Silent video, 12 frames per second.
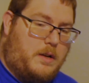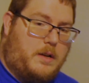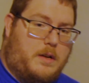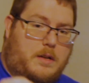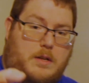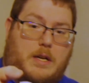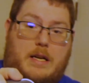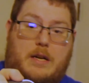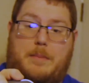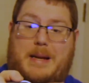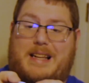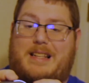You can hear
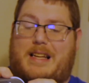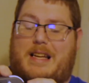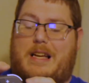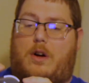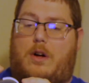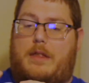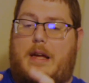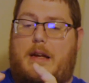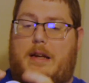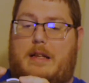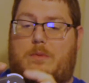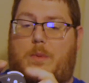me clicking on that
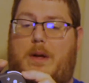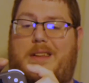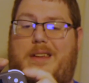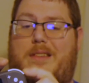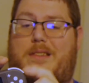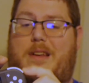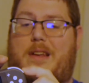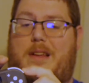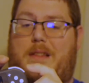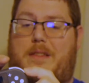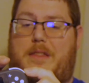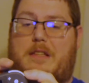as well as
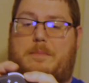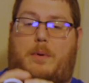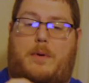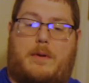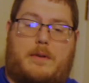this part